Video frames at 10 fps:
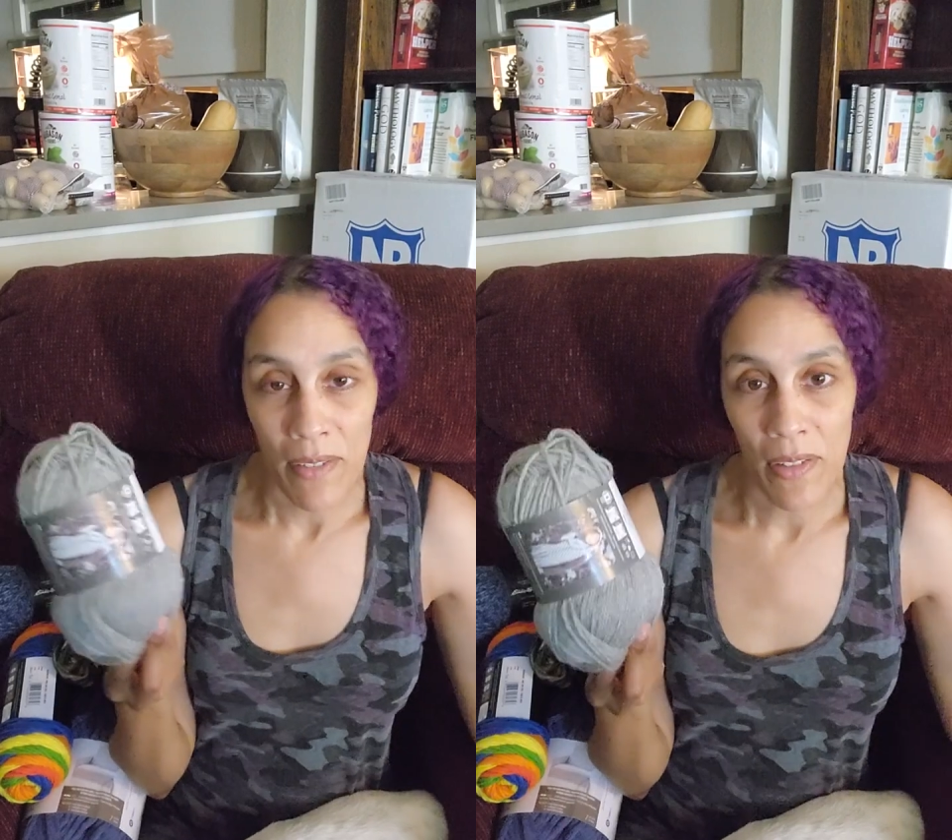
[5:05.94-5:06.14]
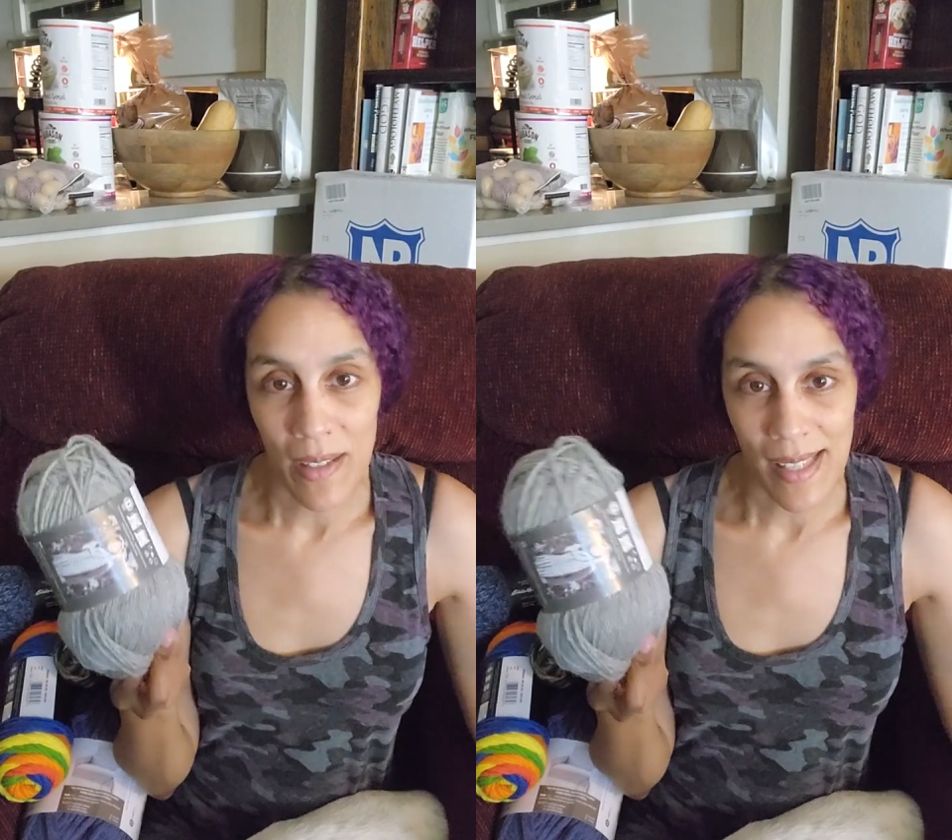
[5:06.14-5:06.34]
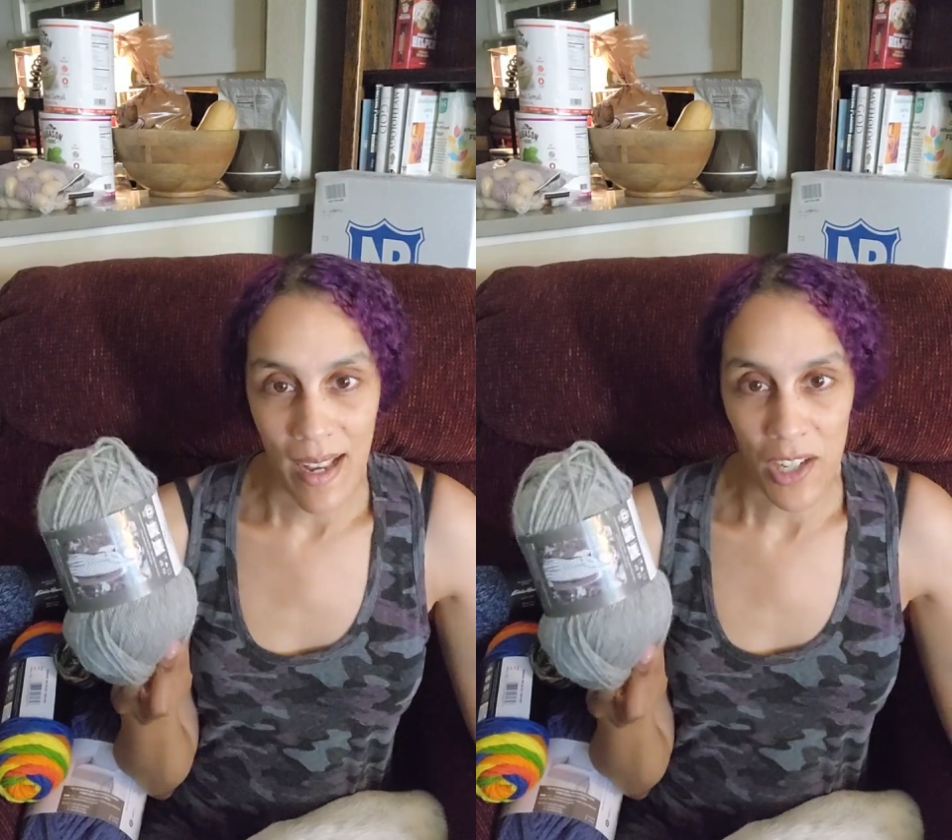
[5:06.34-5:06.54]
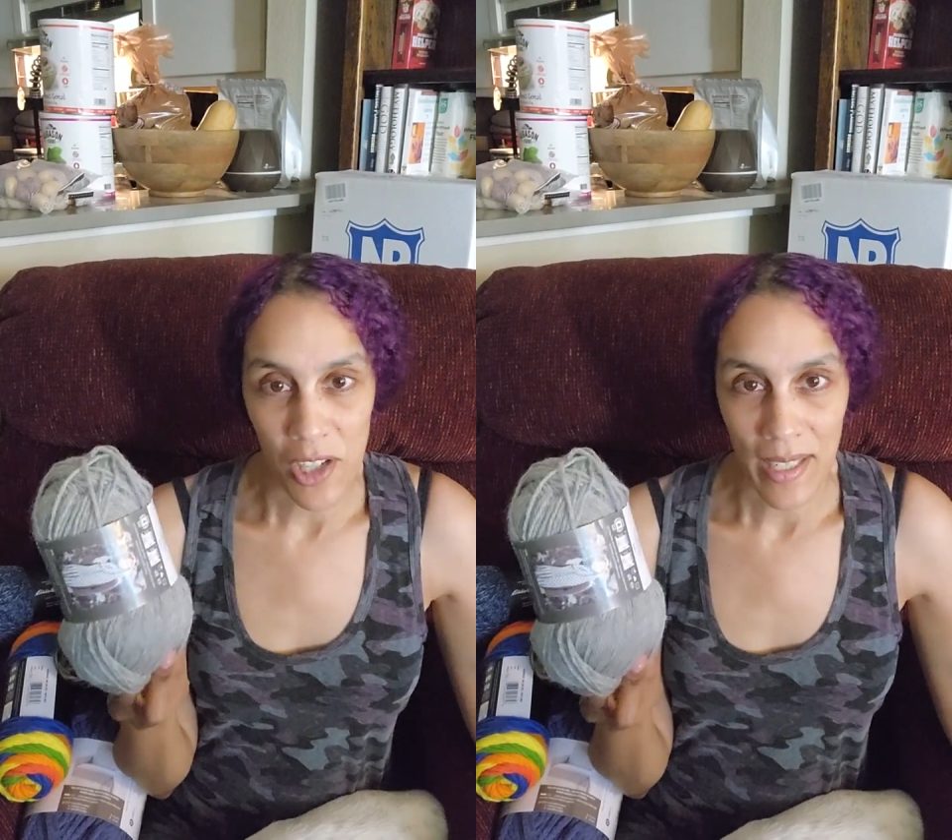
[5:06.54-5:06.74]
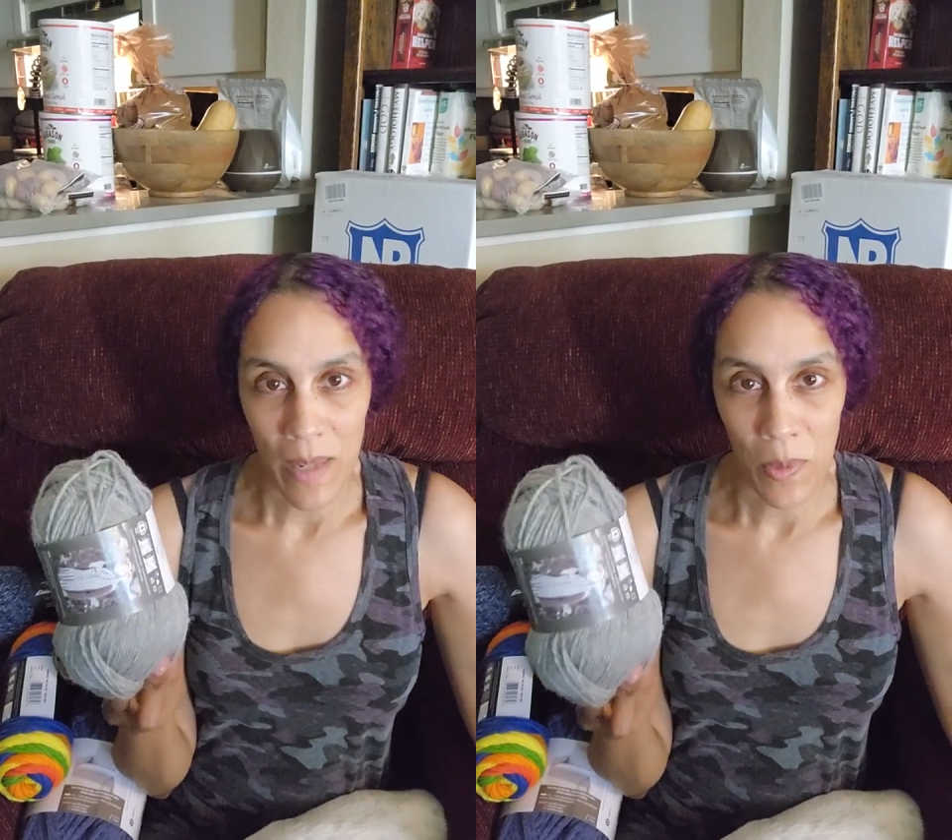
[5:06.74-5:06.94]
fiance
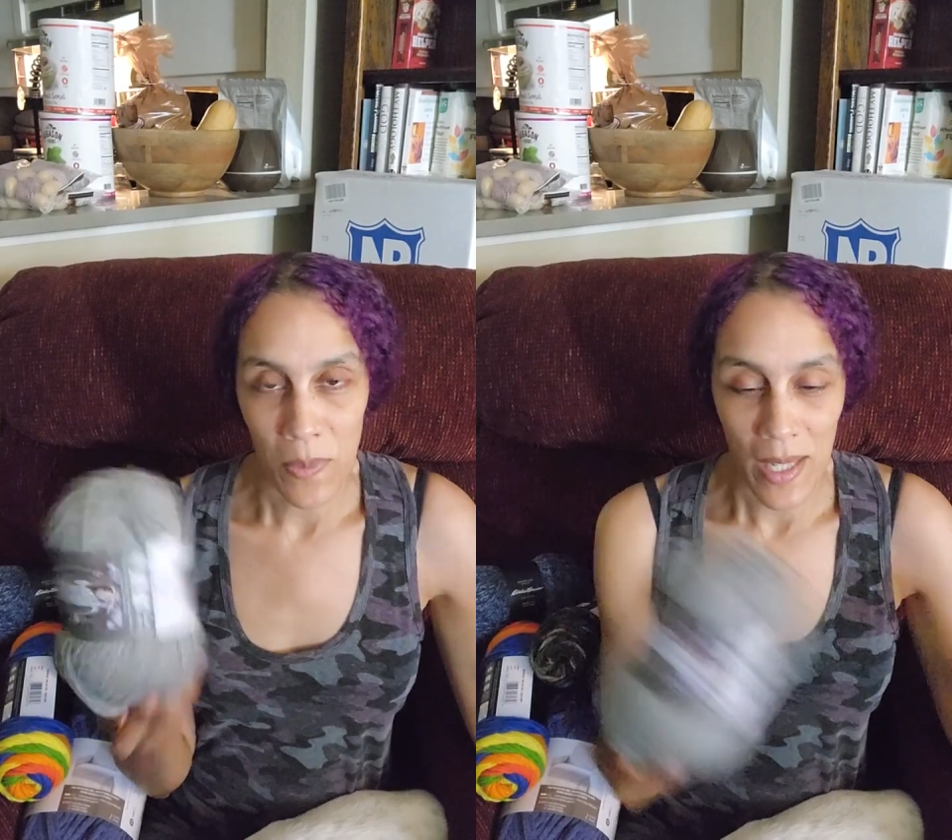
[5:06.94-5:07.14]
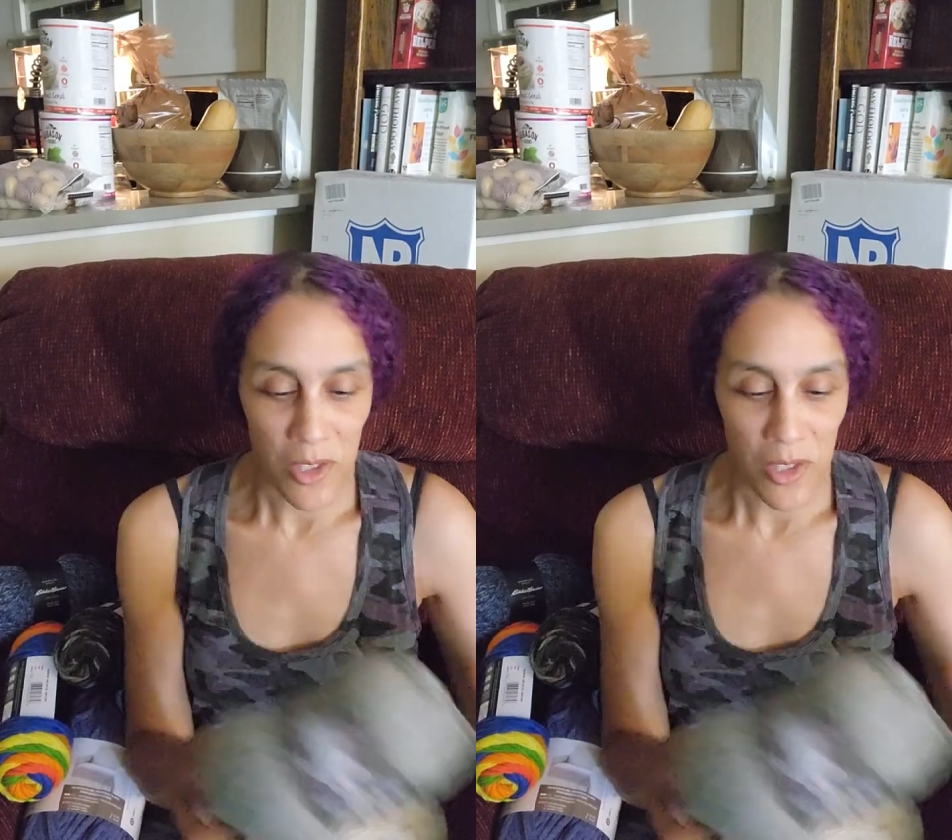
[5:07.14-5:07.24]
actually came with me